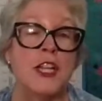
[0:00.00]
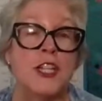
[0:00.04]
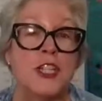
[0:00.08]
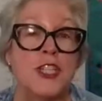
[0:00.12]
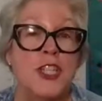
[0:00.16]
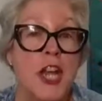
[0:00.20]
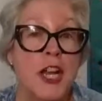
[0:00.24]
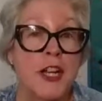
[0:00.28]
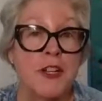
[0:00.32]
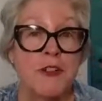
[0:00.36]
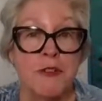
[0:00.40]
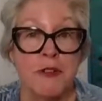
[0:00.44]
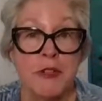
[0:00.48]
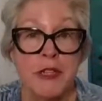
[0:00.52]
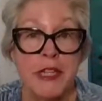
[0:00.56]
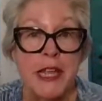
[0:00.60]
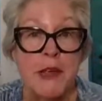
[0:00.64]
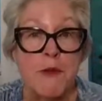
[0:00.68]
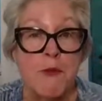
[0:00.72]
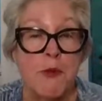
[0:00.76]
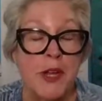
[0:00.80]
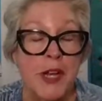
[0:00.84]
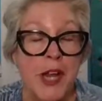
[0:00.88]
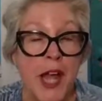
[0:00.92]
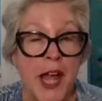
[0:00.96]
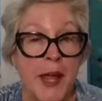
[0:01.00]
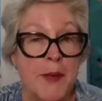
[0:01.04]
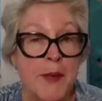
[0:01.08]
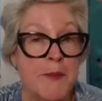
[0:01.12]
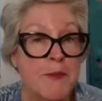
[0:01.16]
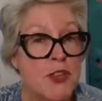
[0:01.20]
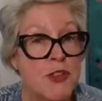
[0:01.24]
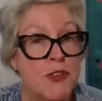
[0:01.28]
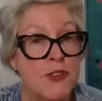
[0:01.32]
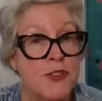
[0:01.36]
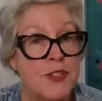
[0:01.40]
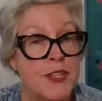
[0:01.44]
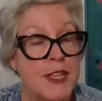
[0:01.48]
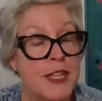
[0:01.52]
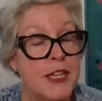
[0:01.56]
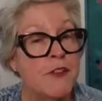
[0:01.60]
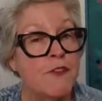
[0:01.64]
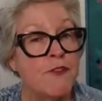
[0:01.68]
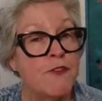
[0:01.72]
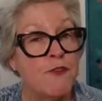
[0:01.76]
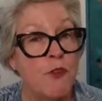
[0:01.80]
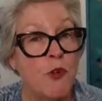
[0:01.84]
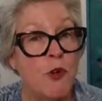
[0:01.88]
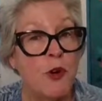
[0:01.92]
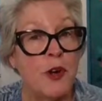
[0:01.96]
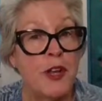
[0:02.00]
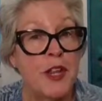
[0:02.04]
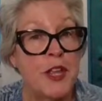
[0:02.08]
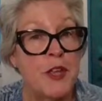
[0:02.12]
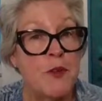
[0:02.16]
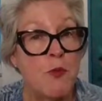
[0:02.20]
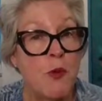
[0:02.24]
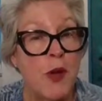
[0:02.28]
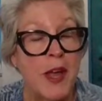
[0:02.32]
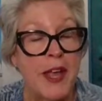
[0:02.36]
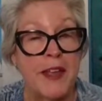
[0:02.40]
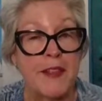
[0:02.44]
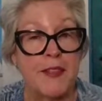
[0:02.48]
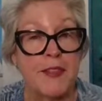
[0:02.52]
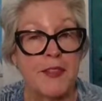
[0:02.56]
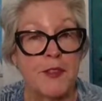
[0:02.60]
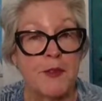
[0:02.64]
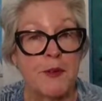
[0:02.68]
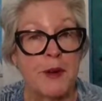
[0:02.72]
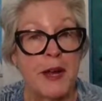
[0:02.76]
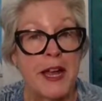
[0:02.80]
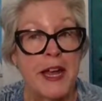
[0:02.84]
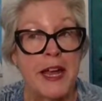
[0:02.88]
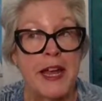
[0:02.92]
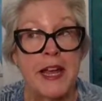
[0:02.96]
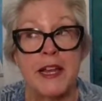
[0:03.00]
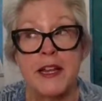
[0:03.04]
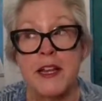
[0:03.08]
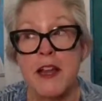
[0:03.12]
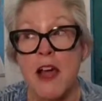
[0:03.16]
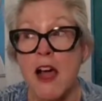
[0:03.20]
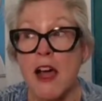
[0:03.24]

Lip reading: Generally, when I'm using a 40 weight thread,